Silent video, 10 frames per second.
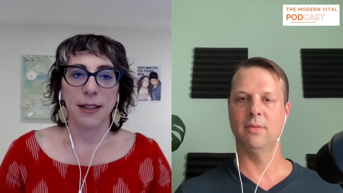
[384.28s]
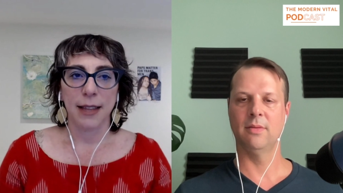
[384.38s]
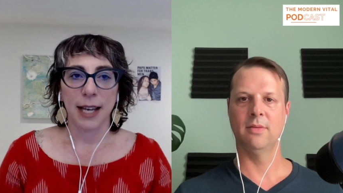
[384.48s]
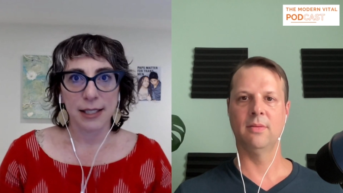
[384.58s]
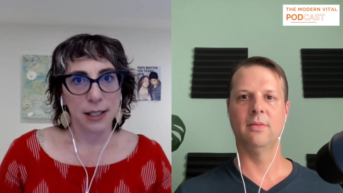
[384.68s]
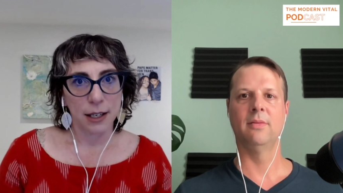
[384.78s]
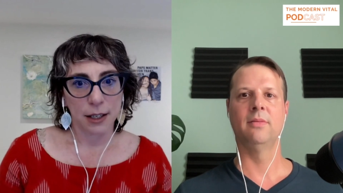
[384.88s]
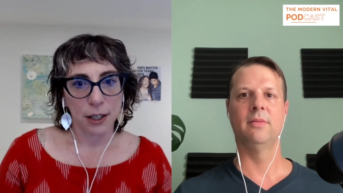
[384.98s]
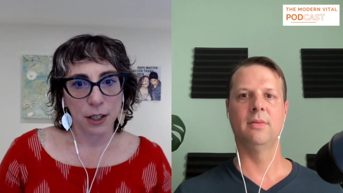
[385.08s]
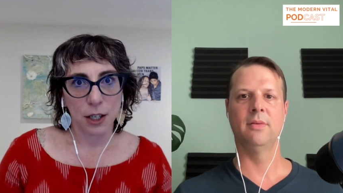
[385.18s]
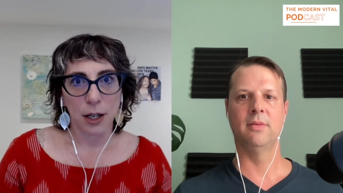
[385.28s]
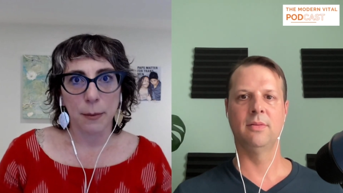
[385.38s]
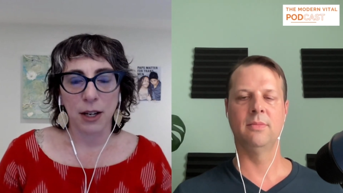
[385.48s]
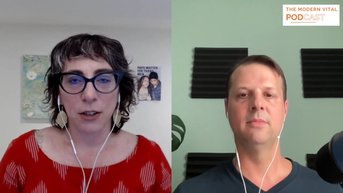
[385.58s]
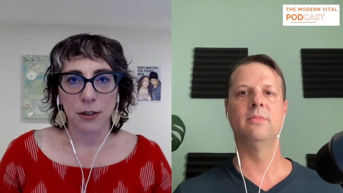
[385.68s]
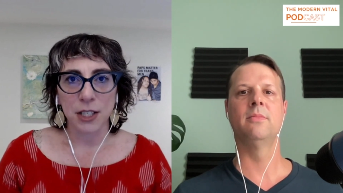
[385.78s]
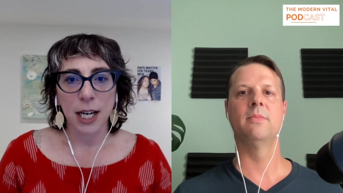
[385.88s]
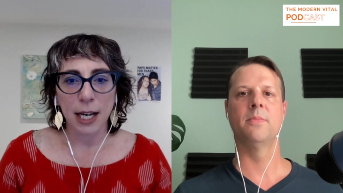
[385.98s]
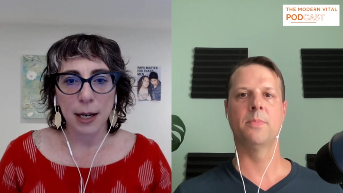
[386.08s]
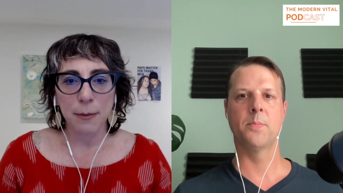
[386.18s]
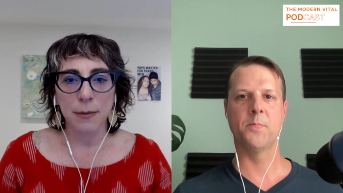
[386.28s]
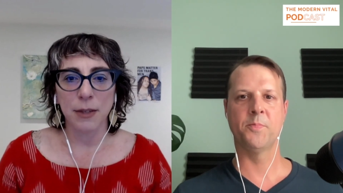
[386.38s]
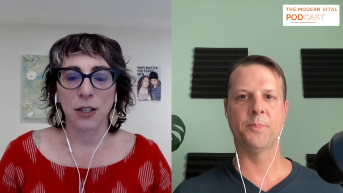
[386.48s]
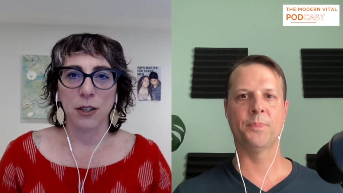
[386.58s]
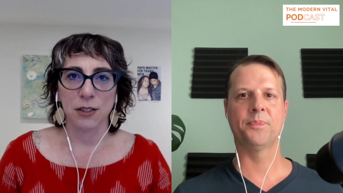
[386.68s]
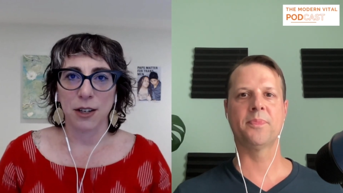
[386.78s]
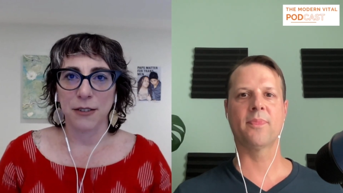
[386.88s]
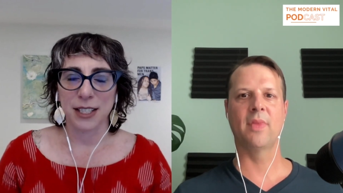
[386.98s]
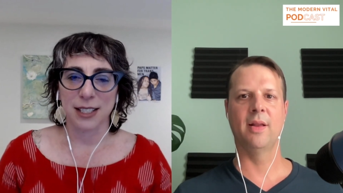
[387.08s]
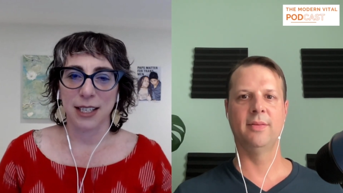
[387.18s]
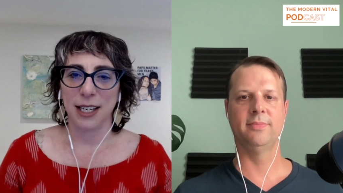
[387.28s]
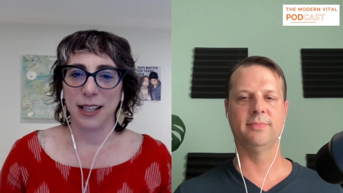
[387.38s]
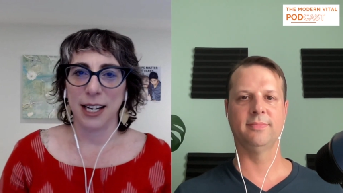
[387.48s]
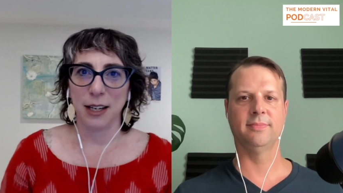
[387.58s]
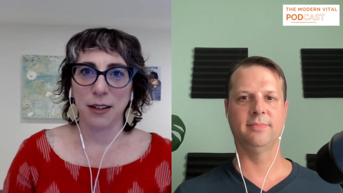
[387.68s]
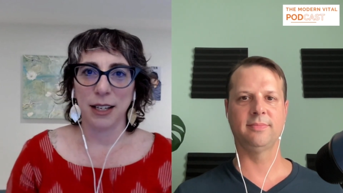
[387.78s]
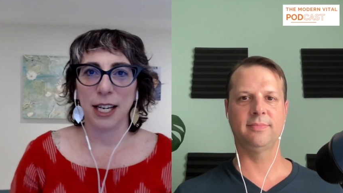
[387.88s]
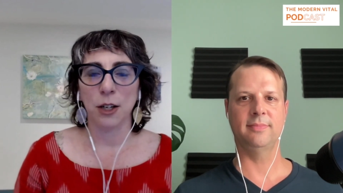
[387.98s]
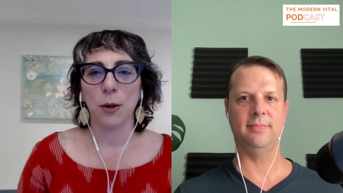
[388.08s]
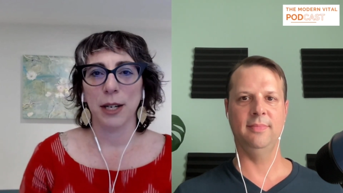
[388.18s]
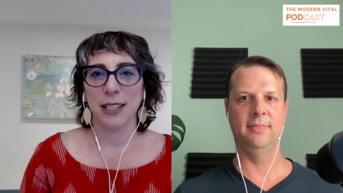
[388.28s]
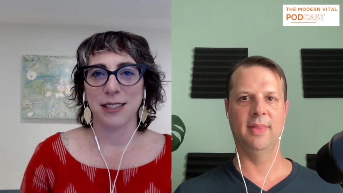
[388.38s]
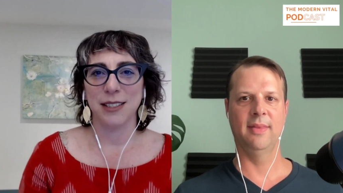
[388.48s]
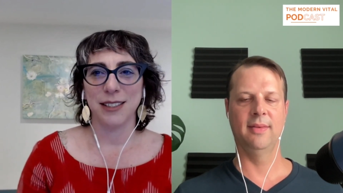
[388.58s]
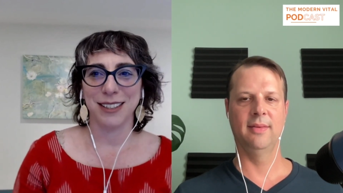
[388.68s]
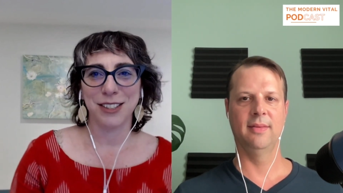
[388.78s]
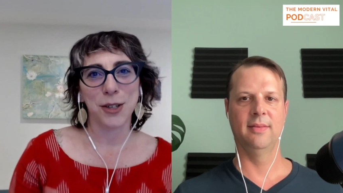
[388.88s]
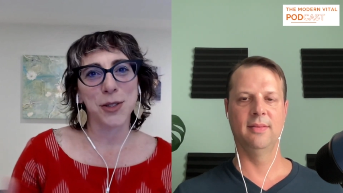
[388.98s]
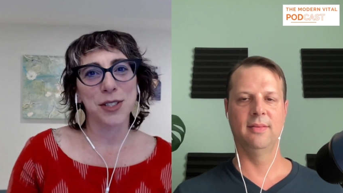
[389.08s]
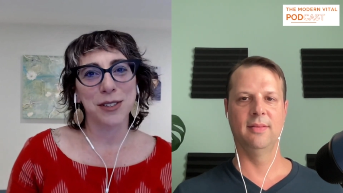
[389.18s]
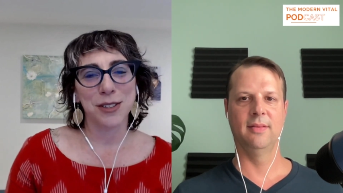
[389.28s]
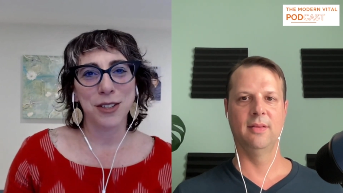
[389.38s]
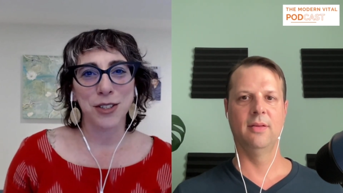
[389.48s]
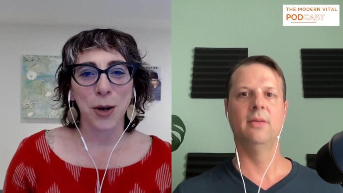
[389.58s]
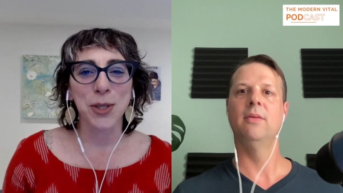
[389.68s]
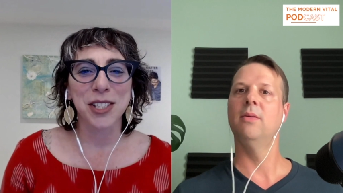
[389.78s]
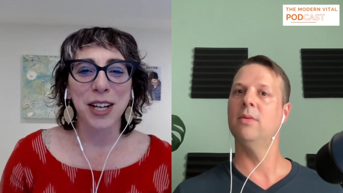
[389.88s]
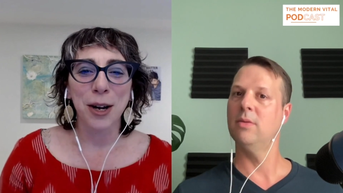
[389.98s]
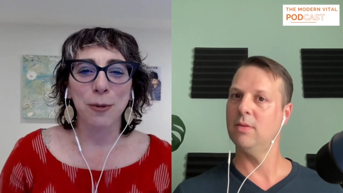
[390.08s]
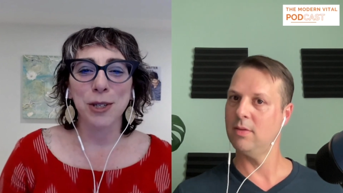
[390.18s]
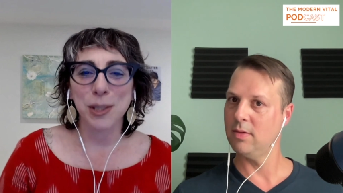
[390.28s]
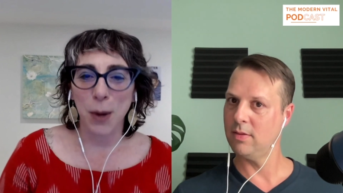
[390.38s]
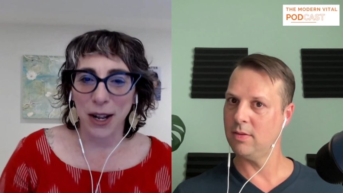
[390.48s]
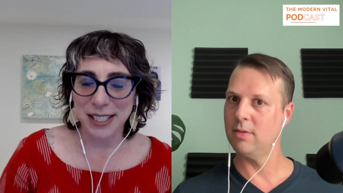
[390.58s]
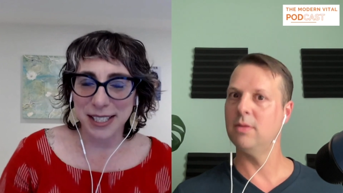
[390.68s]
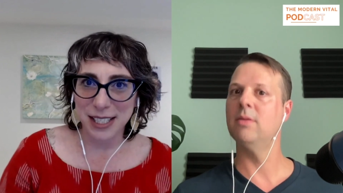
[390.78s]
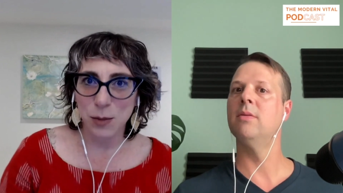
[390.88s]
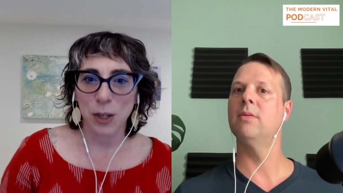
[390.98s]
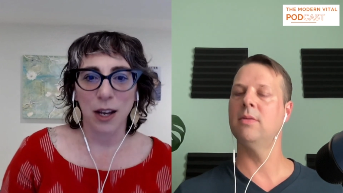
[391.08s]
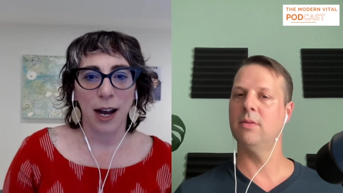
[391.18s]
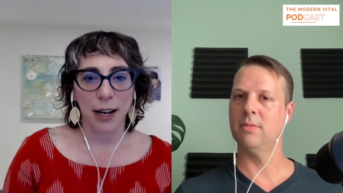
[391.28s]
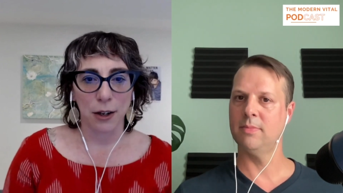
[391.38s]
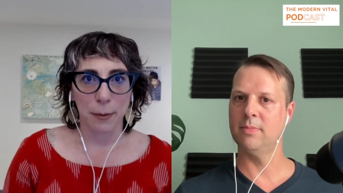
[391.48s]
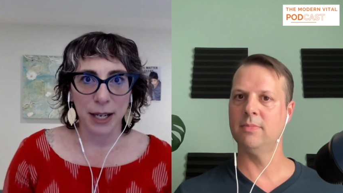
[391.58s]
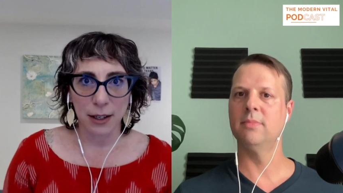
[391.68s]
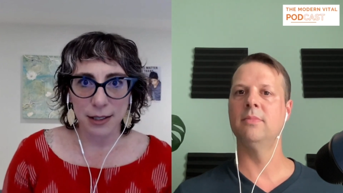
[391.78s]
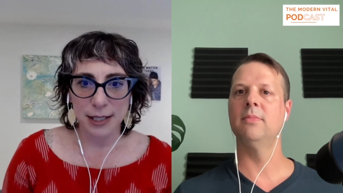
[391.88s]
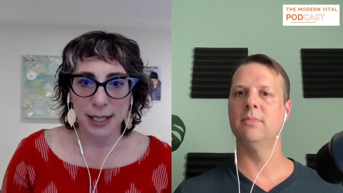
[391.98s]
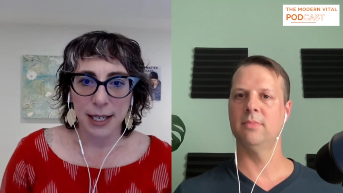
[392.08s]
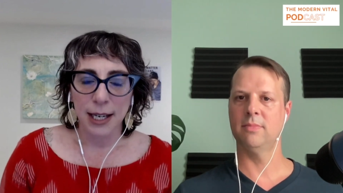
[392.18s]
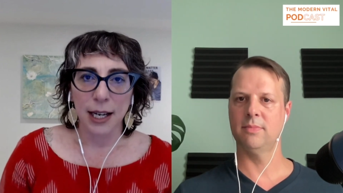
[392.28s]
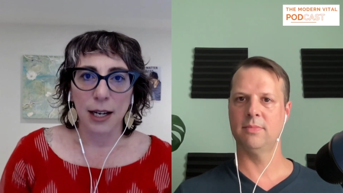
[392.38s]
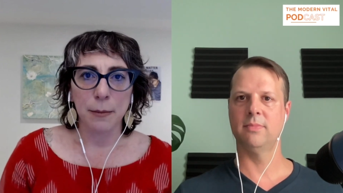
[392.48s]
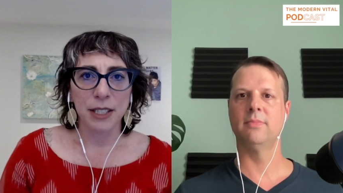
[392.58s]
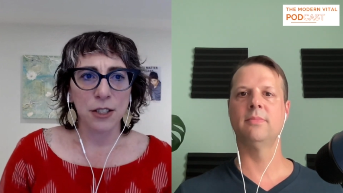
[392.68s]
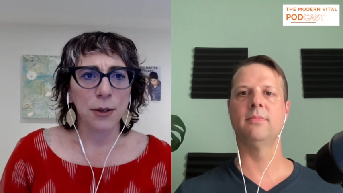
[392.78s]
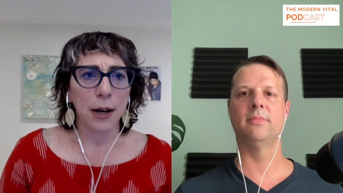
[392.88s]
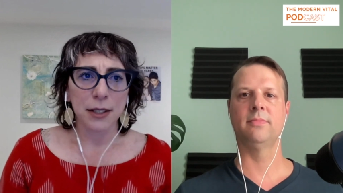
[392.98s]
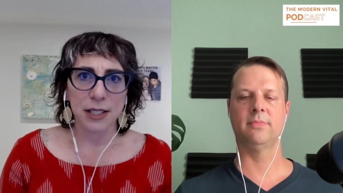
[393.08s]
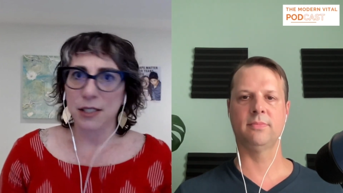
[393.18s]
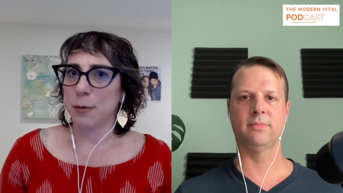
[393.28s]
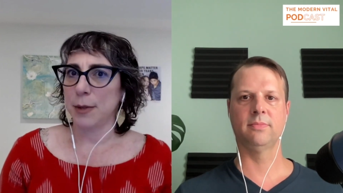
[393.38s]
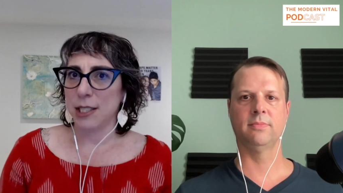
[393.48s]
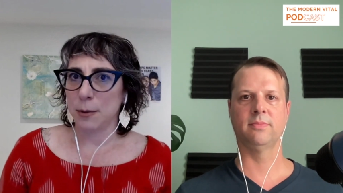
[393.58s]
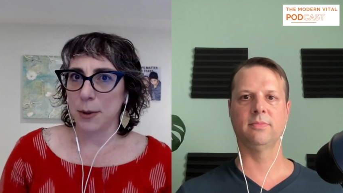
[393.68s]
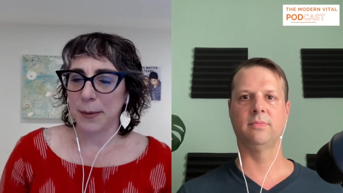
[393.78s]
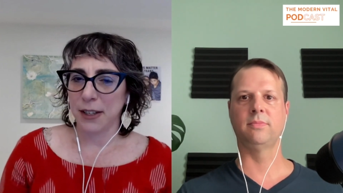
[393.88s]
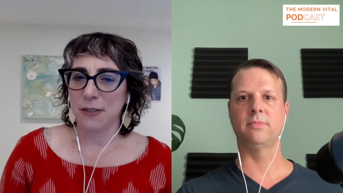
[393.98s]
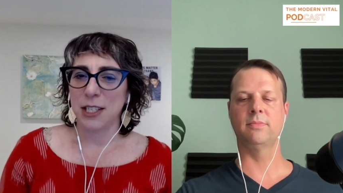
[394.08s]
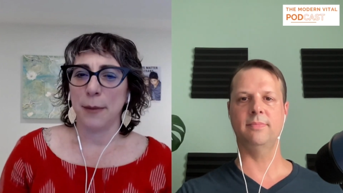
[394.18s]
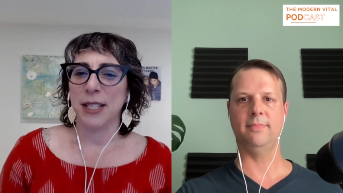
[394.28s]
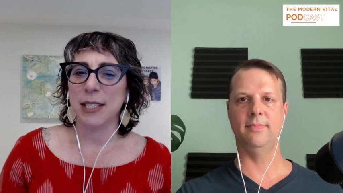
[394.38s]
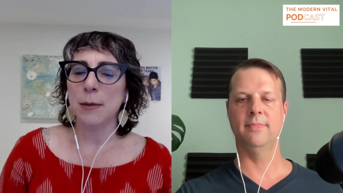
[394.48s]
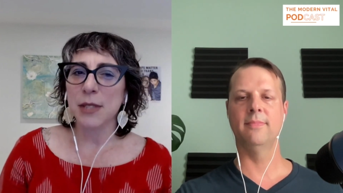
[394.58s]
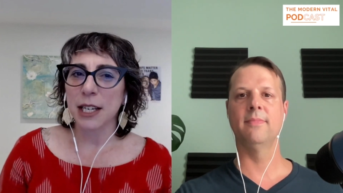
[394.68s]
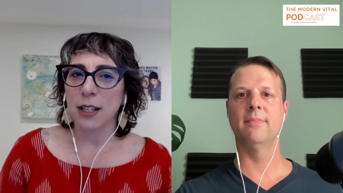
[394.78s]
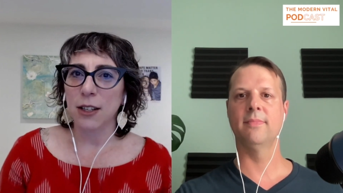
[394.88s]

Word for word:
Speaker 1: that that's a good amount of time. You know, there's obviously like increased dose dose responses with higher amounts. Um, but two hours is a reasonable amount of time. It seems